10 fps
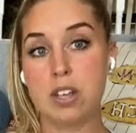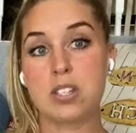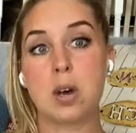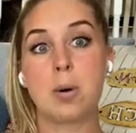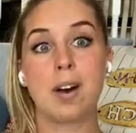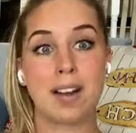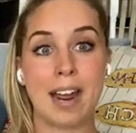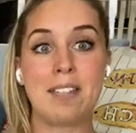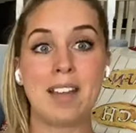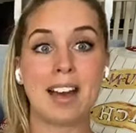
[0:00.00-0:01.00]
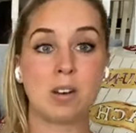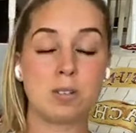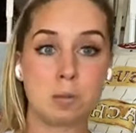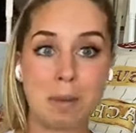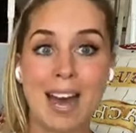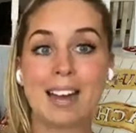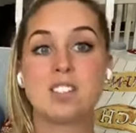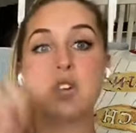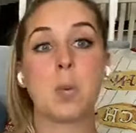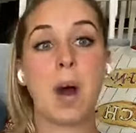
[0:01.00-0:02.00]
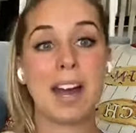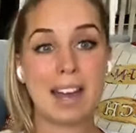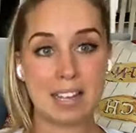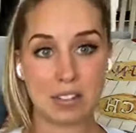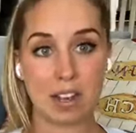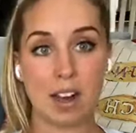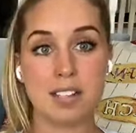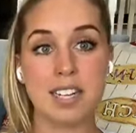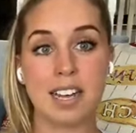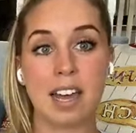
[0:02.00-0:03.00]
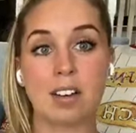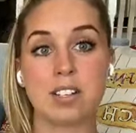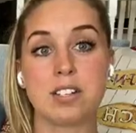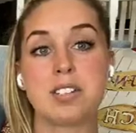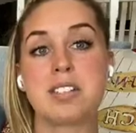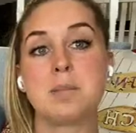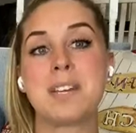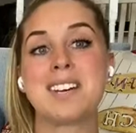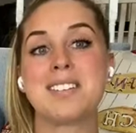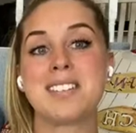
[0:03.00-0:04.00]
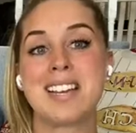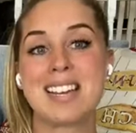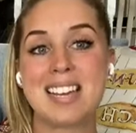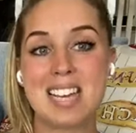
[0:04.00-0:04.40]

So again, that goes back to why I hate the content calendars, is because they